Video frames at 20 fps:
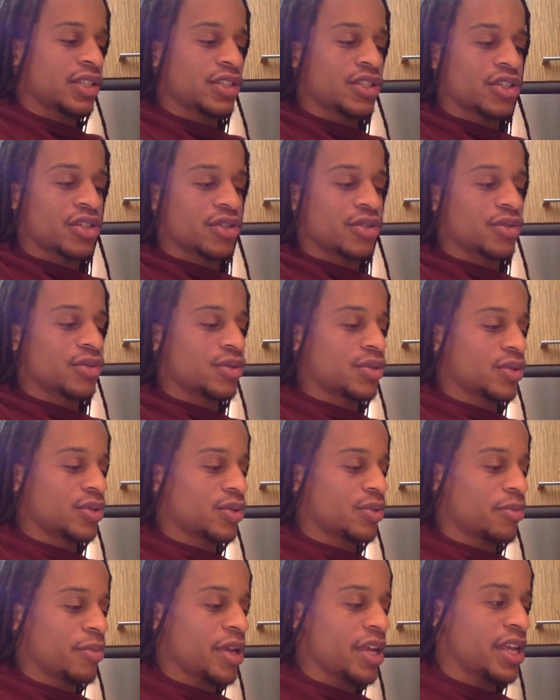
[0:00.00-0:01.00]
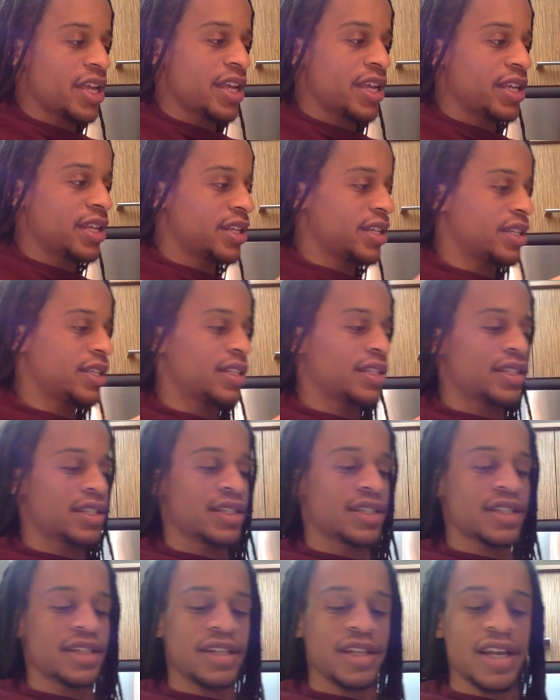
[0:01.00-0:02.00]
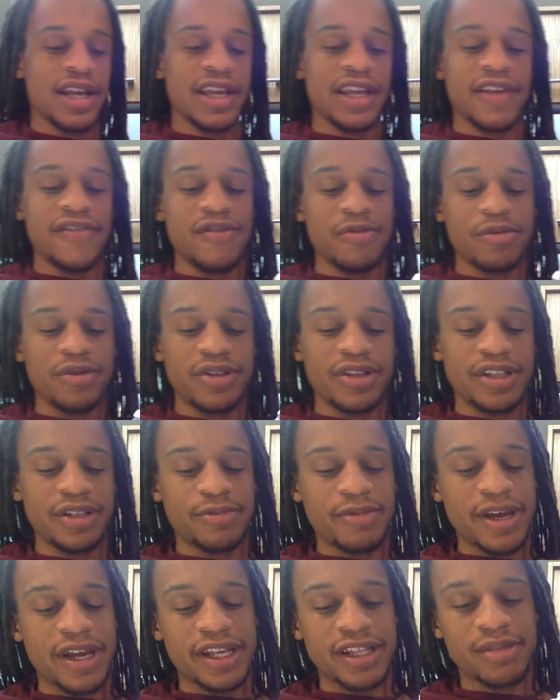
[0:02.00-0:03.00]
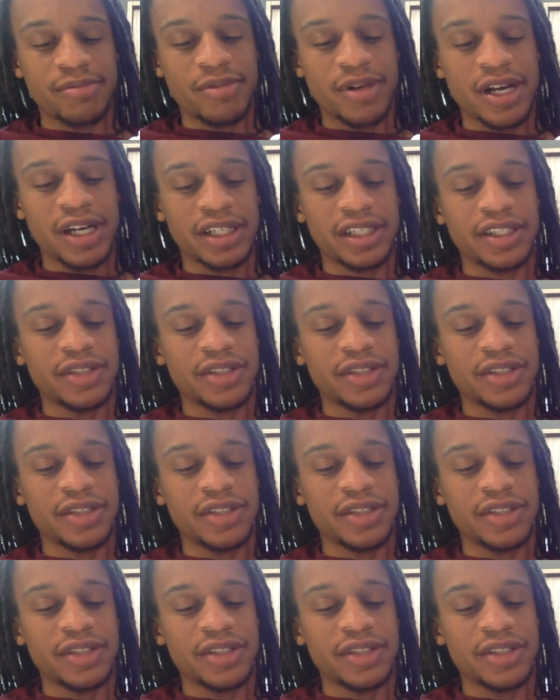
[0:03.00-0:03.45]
But, man, I can't even put this back in the box.